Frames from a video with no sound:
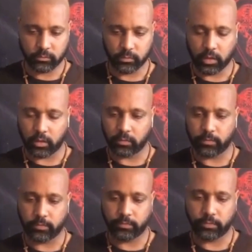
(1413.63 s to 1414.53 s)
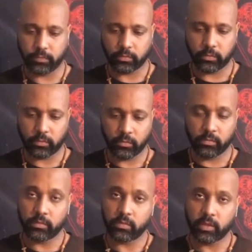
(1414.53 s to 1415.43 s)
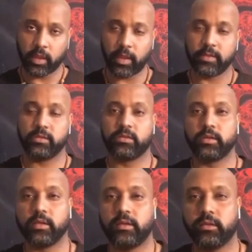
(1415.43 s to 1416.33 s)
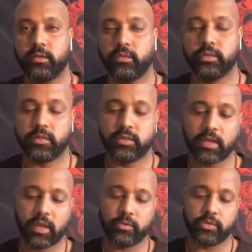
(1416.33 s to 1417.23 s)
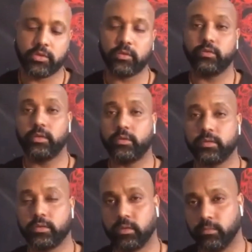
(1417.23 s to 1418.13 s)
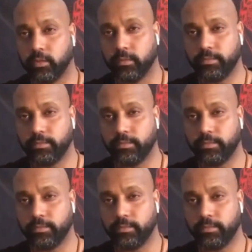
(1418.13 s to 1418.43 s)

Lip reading: Now, as the psychic link was established, I created a symbol,